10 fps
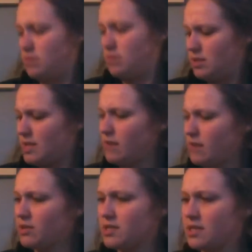Does
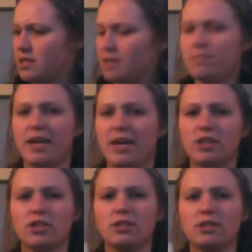anyone see
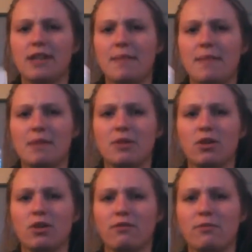pictures that maybe
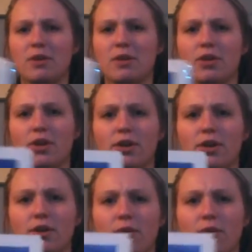look familiar